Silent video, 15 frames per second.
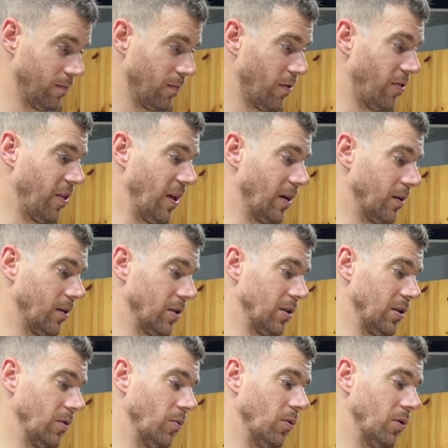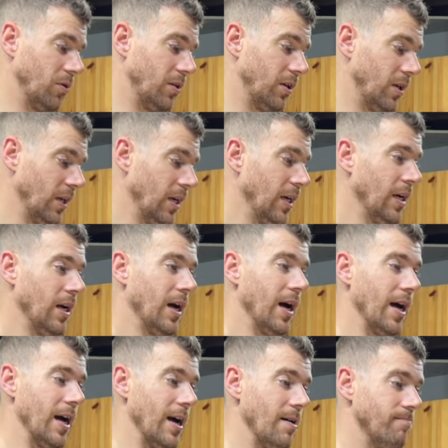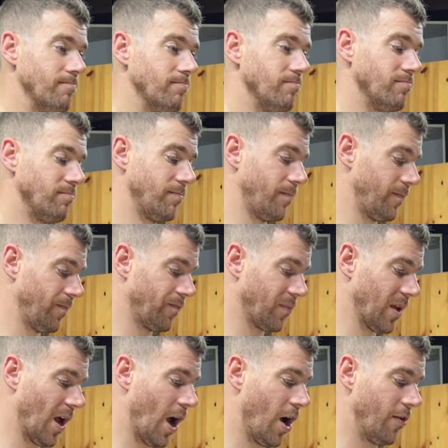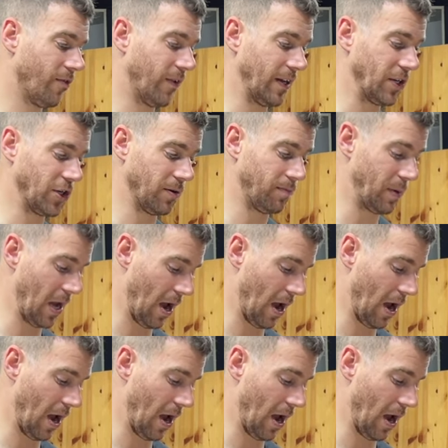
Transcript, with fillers: thickness of the wood. Um, hopefully should be